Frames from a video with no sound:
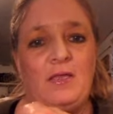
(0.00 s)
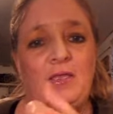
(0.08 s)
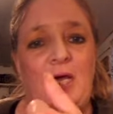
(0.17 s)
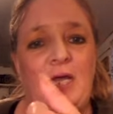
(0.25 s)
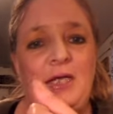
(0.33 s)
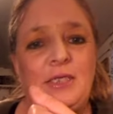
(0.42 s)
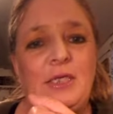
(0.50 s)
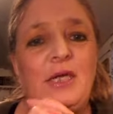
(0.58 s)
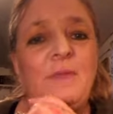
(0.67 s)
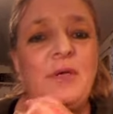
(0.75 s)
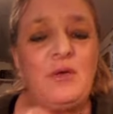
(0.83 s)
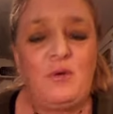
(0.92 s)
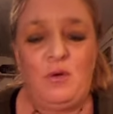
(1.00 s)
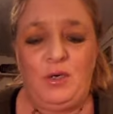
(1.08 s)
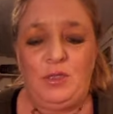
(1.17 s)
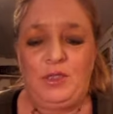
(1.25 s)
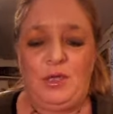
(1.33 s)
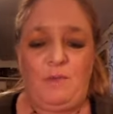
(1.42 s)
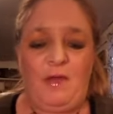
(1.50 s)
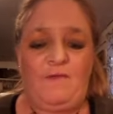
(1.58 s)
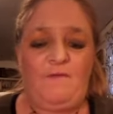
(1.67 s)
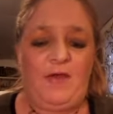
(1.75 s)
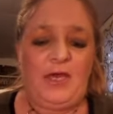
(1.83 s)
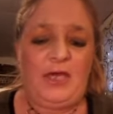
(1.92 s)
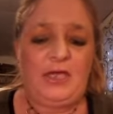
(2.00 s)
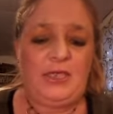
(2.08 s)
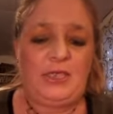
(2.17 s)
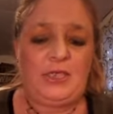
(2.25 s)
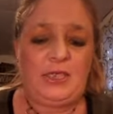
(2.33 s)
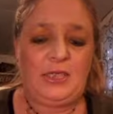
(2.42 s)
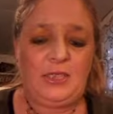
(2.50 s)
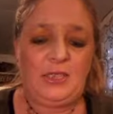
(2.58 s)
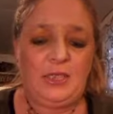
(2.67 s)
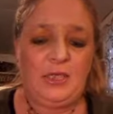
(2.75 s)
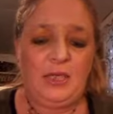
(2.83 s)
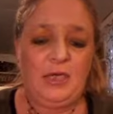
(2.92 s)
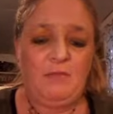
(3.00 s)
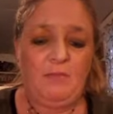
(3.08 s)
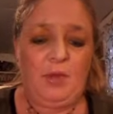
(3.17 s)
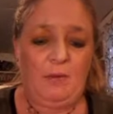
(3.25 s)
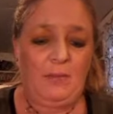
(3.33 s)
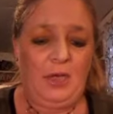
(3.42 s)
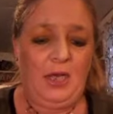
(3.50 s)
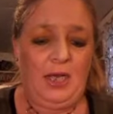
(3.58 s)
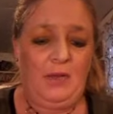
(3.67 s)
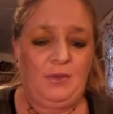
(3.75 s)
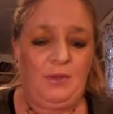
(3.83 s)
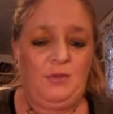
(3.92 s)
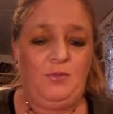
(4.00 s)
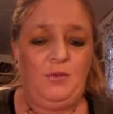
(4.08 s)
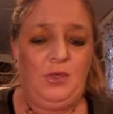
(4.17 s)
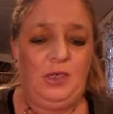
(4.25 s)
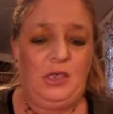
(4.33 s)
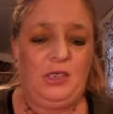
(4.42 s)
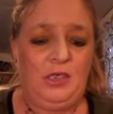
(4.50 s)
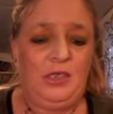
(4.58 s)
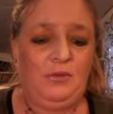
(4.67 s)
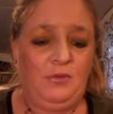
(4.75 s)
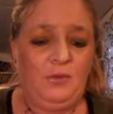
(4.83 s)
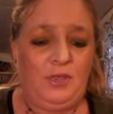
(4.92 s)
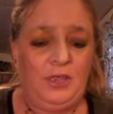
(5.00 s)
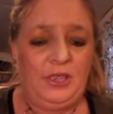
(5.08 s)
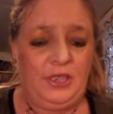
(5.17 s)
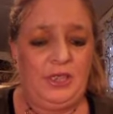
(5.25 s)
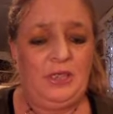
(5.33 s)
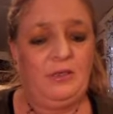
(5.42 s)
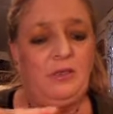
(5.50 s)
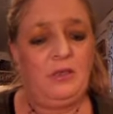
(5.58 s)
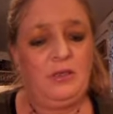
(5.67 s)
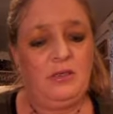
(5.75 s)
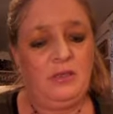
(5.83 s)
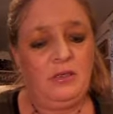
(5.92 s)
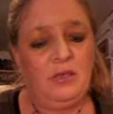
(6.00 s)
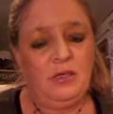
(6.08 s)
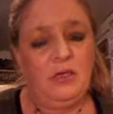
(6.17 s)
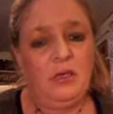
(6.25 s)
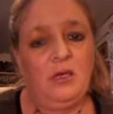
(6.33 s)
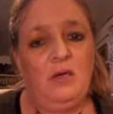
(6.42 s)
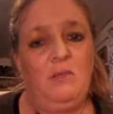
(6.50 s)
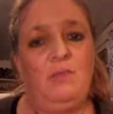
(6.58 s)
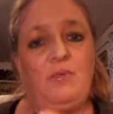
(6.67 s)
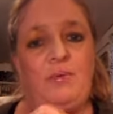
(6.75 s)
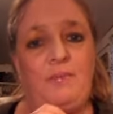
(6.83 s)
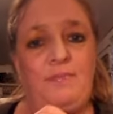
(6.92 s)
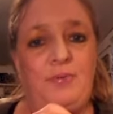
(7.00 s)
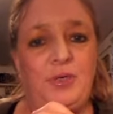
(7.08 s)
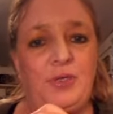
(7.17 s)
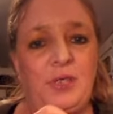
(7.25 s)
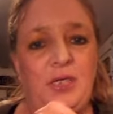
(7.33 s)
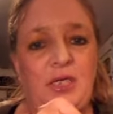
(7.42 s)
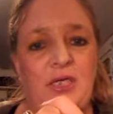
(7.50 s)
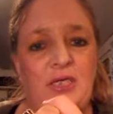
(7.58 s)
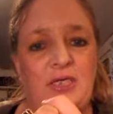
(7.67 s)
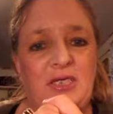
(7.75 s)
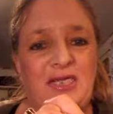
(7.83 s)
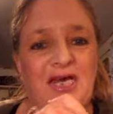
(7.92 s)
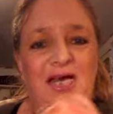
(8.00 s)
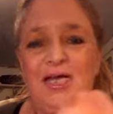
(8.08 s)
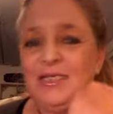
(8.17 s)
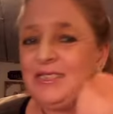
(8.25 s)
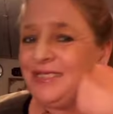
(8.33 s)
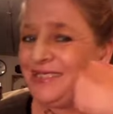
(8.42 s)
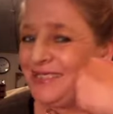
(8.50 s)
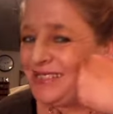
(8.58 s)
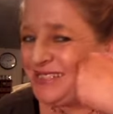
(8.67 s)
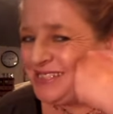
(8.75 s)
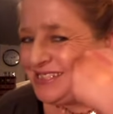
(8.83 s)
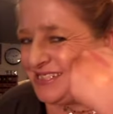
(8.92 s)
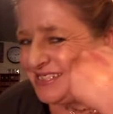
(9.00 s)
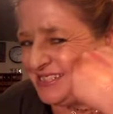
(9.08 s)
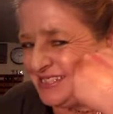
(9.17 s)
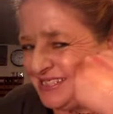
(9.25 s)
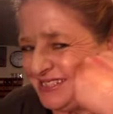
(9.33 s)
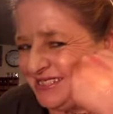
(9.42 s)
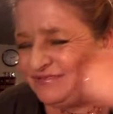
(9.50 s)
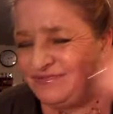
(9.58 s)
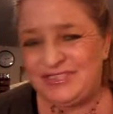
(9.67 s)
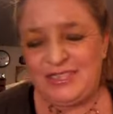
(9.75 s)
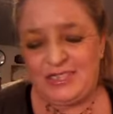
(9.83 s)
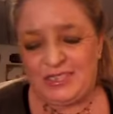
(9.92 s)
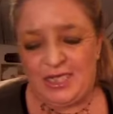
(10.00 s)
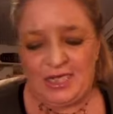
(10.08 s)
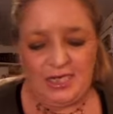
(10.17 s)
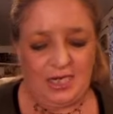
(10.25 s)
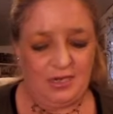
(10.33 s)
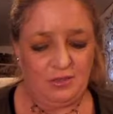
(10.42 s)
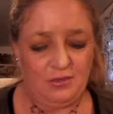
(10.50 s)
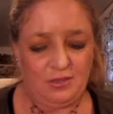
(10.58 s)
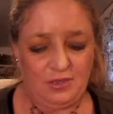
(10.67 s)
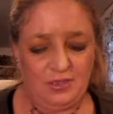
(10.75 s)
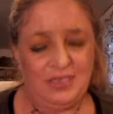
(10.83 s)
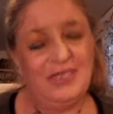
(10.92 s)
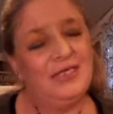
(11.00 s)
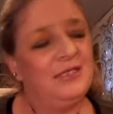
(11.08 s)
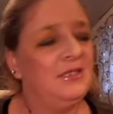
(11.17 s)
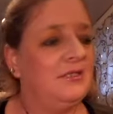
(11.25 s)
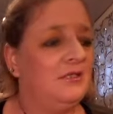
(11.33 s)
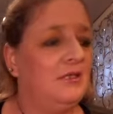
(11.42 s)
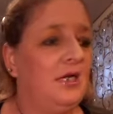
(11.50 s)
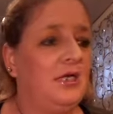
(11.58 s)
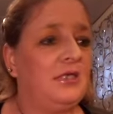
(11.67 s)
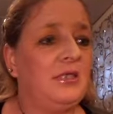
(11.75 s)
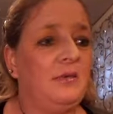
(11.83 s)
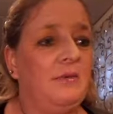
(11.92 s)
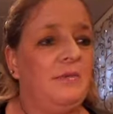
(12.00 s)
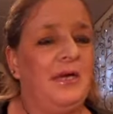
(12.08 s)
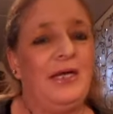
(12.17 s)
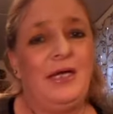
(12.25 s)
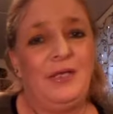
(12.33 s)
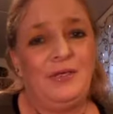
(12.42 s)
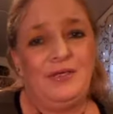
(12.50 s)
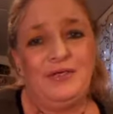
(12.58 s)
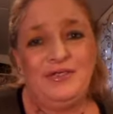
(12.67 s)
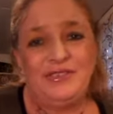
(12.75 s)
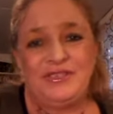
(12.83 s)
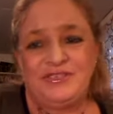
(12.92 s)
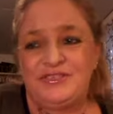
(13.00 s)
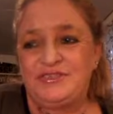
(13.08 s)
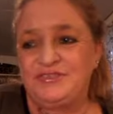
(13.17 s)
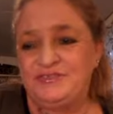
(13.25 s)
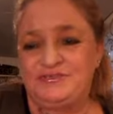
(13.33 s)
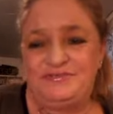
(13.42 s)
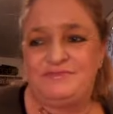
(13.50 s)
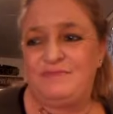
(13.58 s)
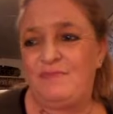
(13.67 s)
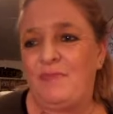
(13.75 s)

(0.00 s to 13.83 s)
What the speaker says: that is going to be gorgeous on my face. But I'm going to have to really, really push it in to not, you know, really stand out like some of my others. Let